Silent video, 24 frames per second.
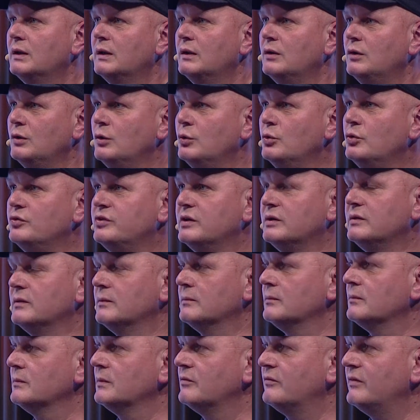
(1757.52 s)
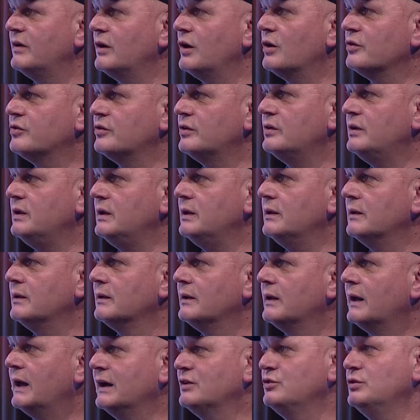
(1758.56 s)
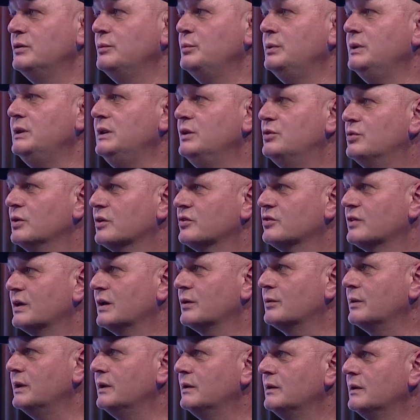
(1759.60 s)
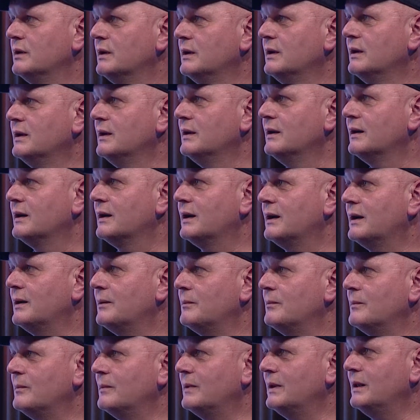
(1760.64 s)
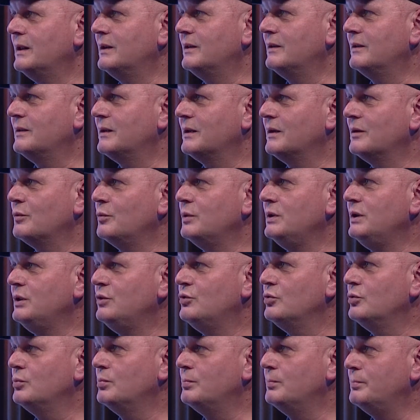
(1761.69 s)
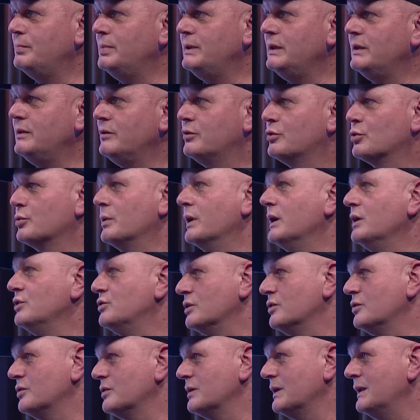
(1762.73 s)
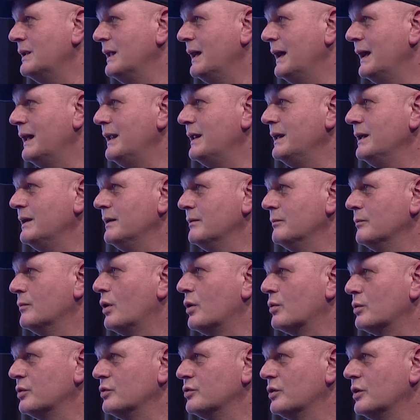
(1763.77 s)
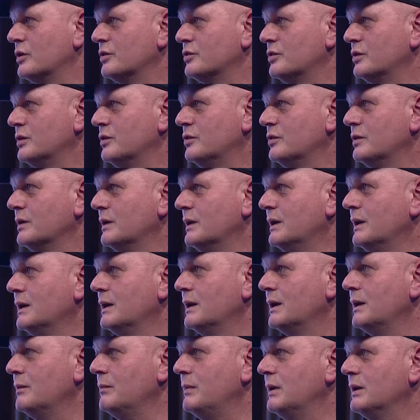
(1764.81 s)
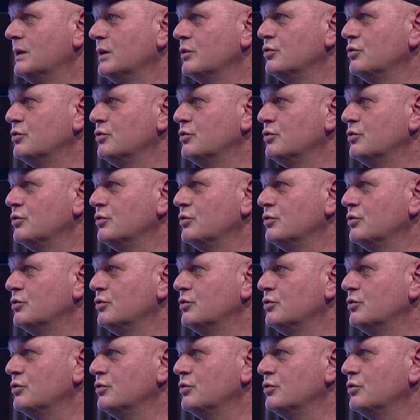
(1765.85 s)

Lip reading: losing velocity. Actually, we need to accelerate. And we need to be courageous in adding more resources and making